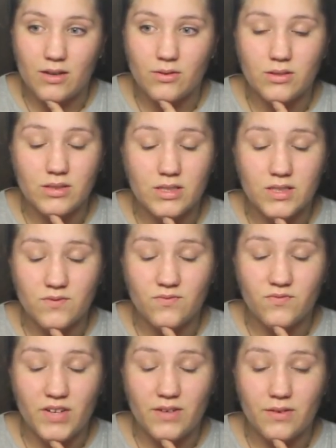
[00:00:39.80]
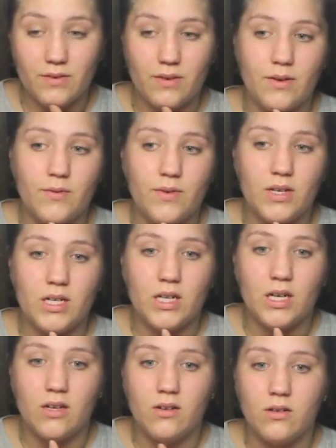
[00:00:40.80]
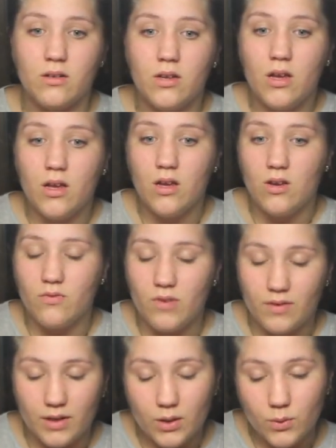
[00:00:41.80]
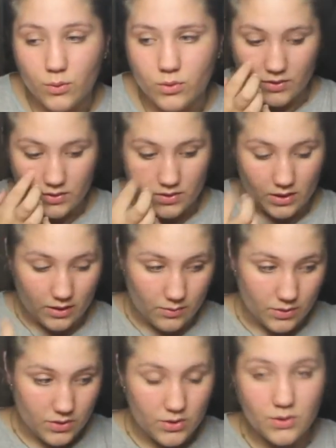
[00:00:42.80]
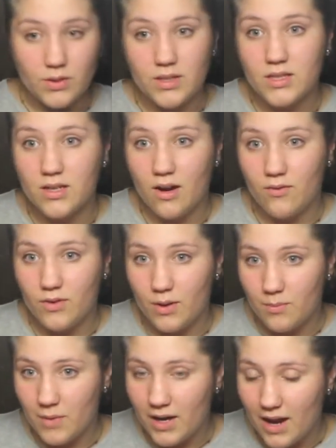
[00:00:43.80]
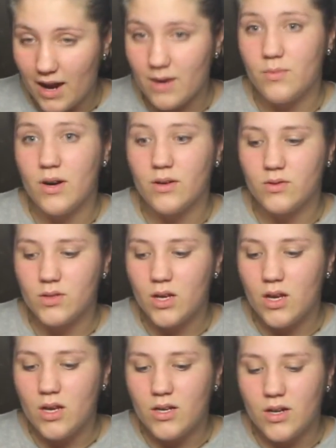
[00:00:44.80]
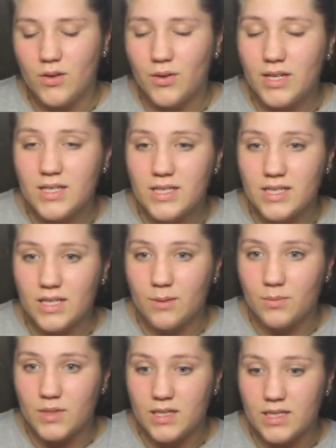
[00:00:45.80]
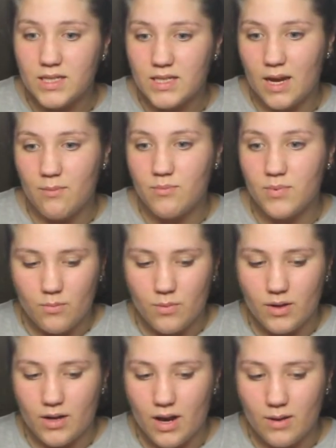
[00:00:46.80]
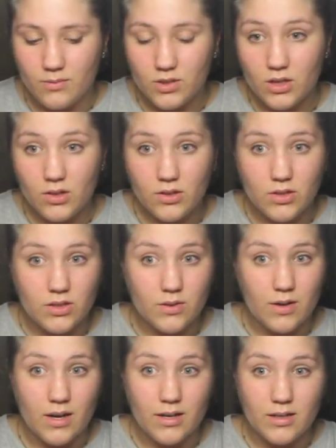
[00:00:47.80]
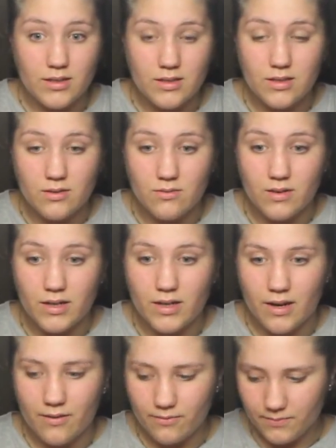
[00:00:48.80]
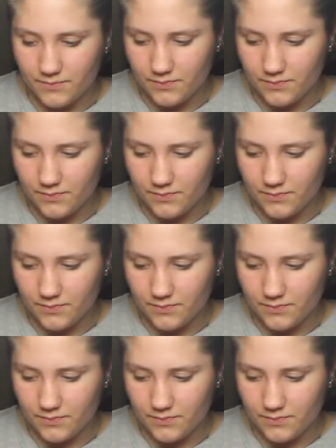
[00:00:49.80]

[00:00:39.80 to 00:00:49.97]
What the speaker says: out. It's very funny and very cool. First thing I would do is cover up my eyebrows. Now you can skip this step, but I'm just going to try this right now.